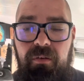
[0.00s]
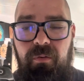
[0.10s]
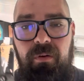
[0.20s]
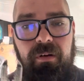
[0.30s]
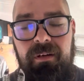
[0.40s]

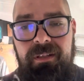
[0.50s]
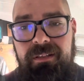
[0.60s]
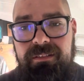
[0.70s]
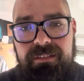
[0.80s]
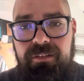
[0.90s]
or
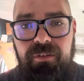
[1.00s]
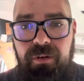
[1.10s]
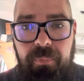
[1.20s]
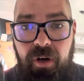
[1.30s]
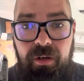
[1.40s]
say you're doing
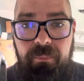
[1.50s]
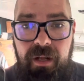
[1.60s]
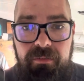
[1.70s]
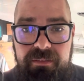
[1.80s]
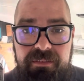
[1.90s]
a park
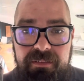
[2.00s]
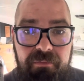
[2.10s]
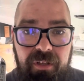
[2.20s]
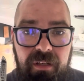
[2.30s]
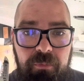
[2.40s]
model that's
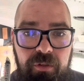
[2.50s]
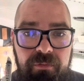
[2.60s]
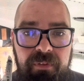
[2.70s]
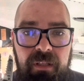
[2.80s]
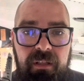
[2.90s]
never going to move,